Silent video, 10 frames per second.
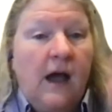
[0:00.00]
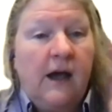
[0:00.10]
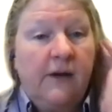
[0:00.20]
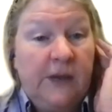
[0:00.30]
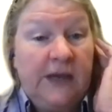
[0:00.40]

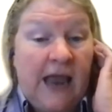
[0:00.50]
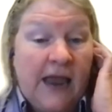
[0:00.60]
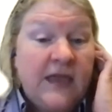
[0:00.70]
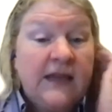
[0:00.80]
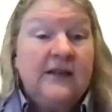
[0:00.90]

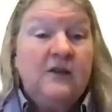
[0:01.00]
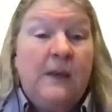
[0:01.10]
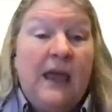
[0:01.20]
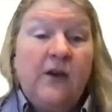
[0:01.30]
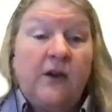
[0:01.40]
And that didn't
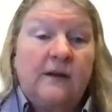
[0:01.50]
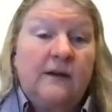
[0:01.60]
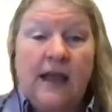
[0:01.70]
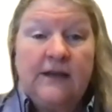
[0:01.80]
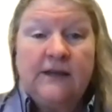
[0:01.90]
matter.
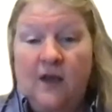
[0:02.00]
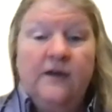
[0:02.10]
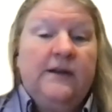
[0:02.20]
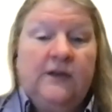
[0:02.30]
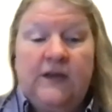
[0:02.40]
As
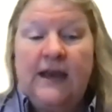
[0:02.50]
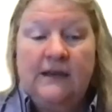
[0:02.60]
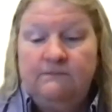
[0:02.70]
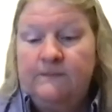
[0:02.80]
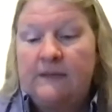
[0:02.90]
long as
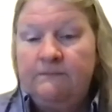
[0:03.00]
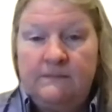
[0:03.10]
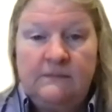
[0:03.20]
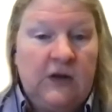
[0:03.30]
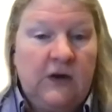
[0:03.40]
they
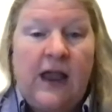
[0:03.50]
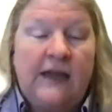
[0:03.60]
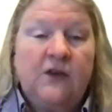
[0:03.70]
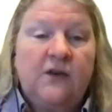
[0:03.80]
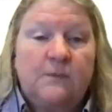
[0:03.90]

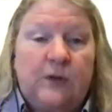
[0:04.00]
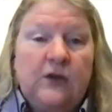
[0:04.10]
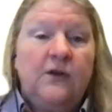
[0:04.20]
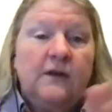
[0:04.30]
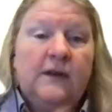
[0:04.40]
had their
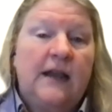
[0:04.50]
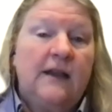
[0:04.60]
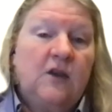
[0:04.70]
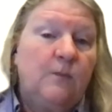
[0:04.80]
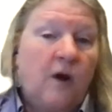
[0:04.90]
computer and
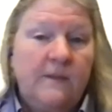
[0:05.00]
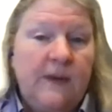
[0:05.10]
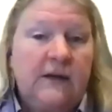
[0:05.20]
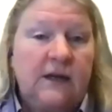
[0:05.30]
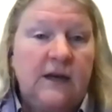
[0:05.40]
had their
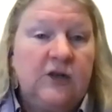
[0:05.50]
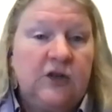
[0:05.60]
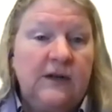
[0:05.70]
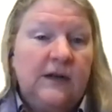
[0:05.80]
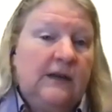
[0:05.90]
broadband
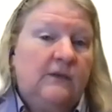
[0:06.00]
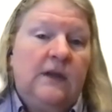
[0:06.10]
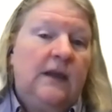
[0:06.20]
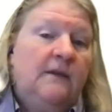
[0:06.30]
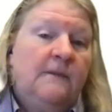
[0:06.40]
connection,
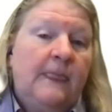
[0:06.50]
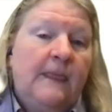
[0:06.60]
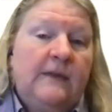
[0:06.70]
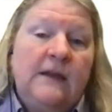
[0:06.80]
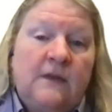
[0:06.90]
they
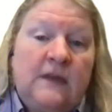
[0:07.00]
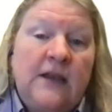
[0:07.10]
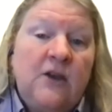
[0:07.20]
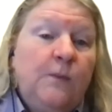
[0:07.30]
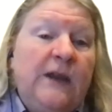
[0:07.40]

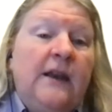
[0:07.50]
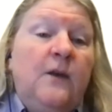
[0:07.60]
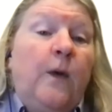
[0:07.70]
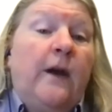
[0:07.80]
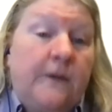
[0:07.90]
could be
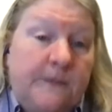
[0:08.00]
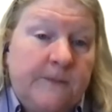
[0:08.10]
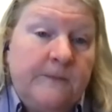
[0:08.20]
anywhere.